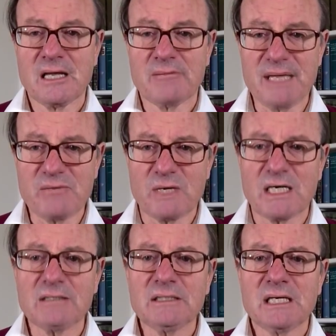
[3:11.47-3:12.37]

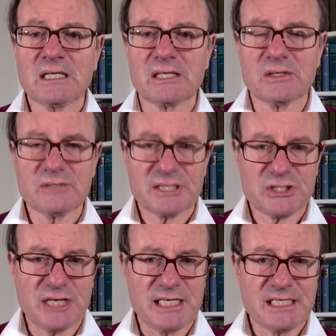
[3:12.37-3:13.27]
Meanwhile, gold
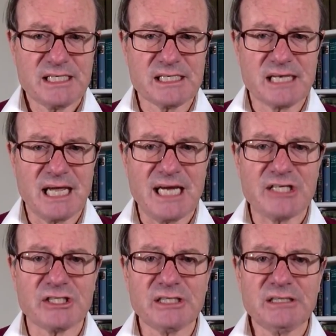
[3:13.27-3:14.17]
exchanges in
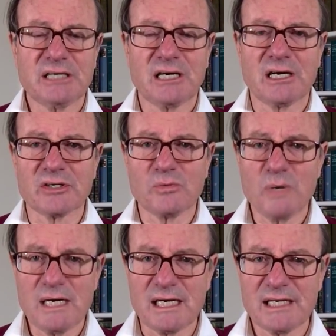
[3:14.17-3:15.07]
Asia are
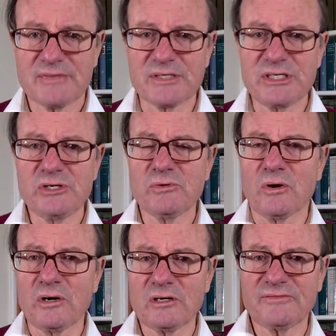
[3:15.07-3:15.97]
aware the new
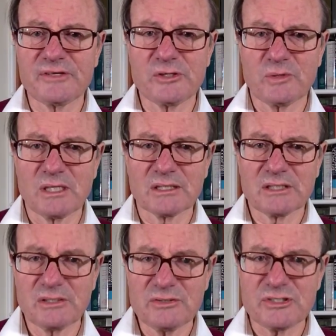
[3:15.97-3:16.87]
oil for yuan
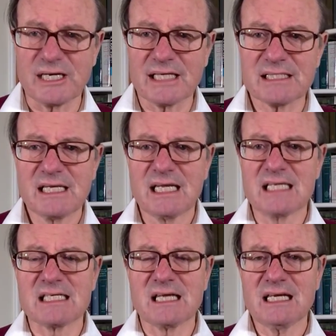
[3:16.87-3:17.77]
contract
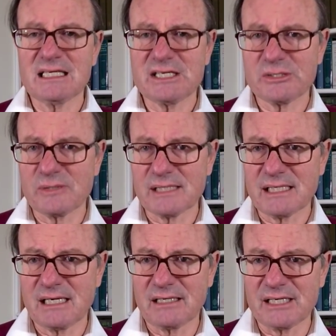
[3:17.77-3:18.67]
is likely to
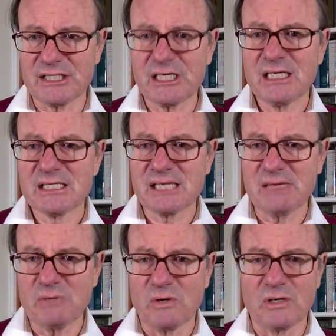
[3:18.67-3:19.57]
encourage
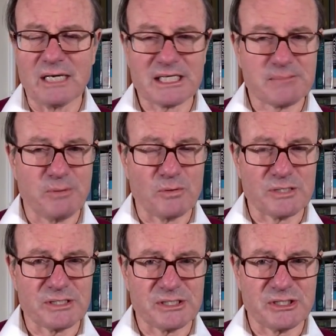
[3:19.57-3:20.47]
some oil
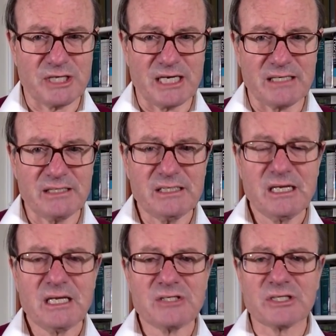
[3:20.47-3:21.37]
exporters to China
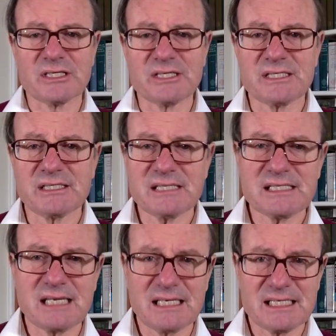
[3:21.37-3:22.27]
to consider
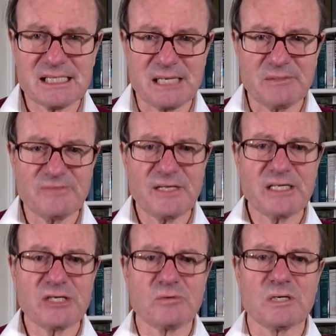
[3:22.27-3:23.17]
selling some of their
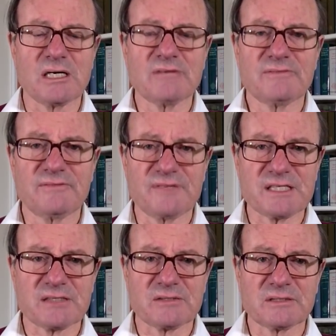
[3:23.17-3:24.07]
yuan for
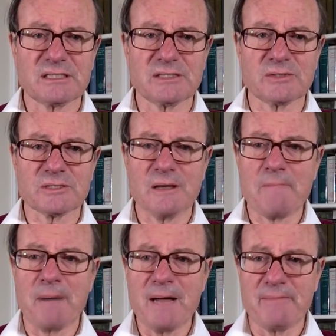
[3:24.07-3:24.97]
physical gold
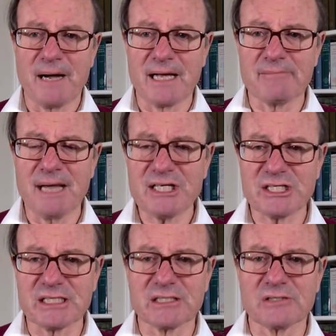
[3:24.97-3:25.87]
by buying
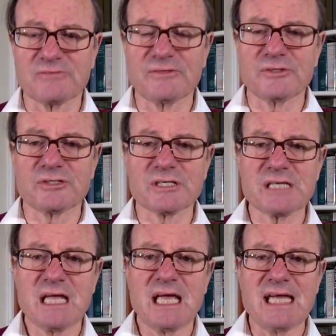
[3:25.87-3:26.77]
matching gold
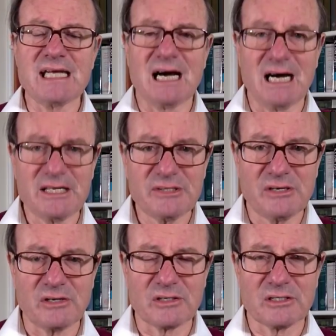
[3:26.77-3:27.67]
futures in either
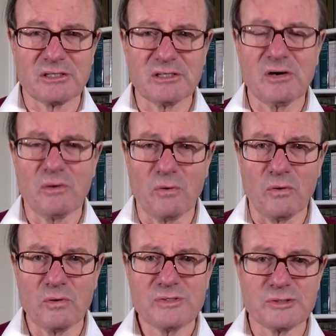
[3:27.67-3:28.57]
Hong Kong
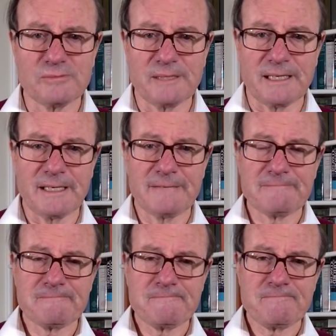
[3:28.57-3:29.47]
or Dubai.
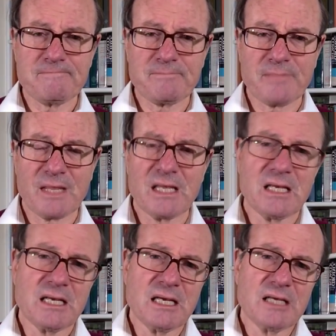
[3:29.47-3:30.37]

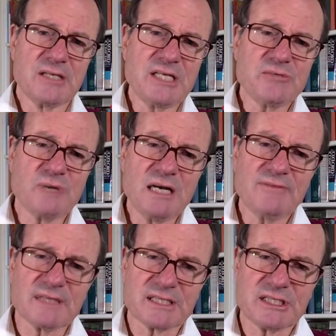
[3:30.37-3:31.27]
These
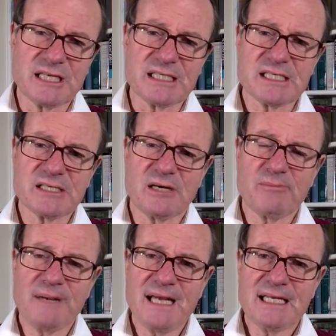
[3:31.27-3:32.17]
rival exchanges are
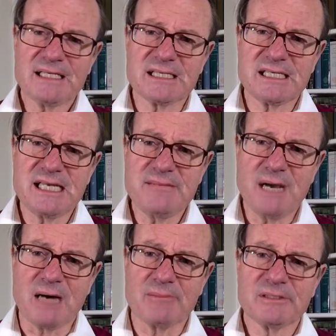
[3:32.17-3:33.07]
planning to team
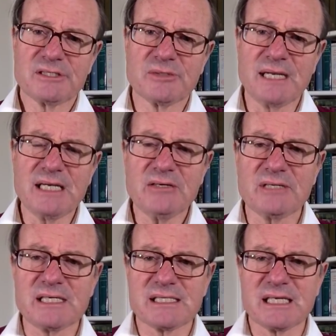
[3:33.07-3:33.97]
up to
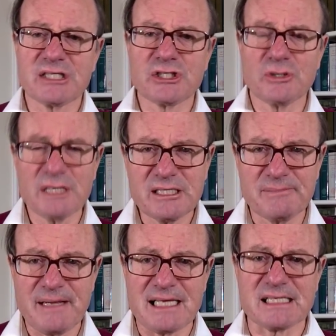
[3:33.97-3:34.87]
increase their joint
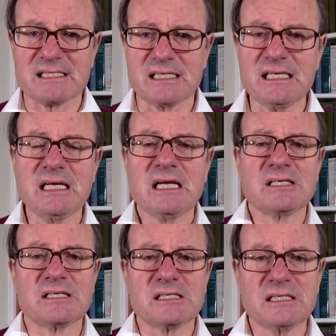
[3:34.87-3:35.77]
capacity
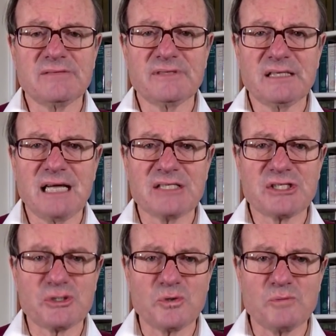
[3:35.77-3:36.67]
to deliver and
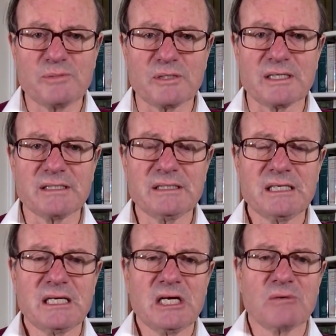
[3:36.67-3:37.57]
store bullion
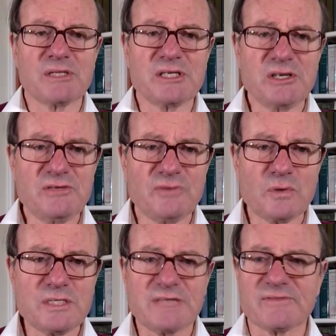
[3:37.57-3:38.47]
with a new
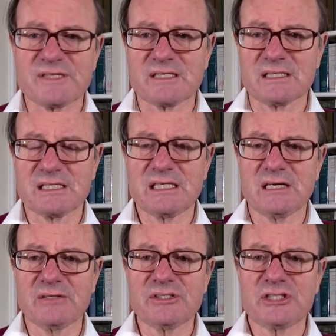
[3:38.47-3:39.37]
vaulting facility
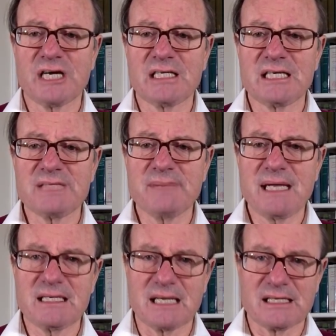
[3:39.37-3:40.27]
on the Chinese
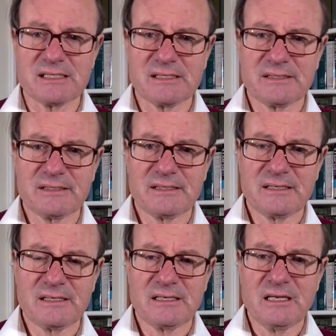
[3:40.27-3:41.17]
mainland.
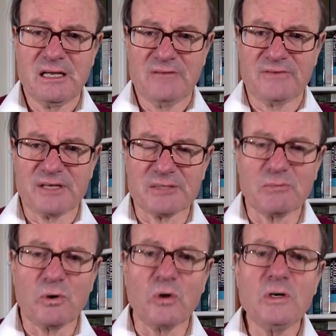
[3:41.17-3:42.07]

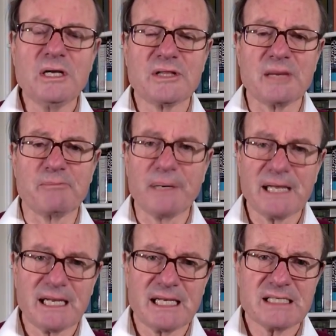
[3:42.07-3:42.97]
Furthermore, they're
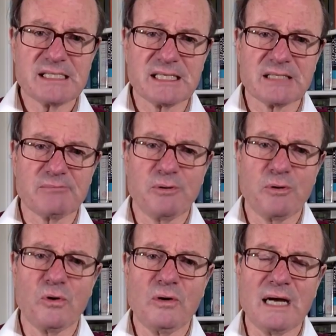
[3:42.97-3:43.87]
bringing in
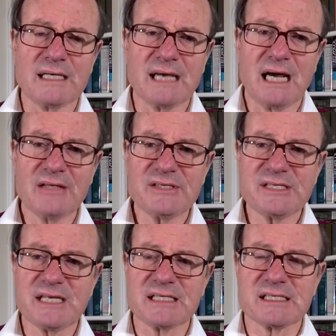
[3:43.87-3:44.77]
Singapore and other
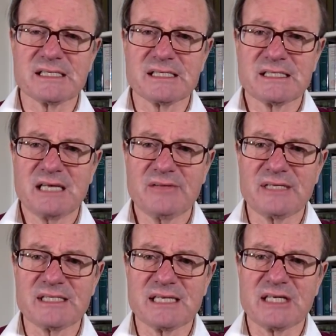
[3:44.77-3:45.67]
centres in
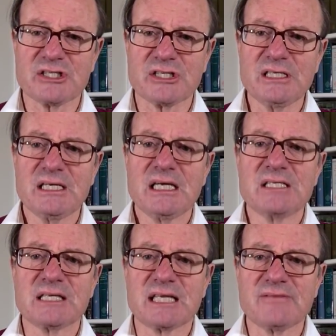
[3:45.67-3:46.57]
Southeast Asia
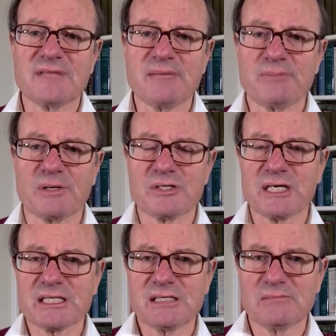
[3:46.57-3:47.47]
to give their
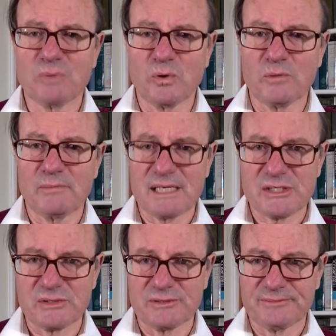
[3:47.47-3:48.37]
project more muscle.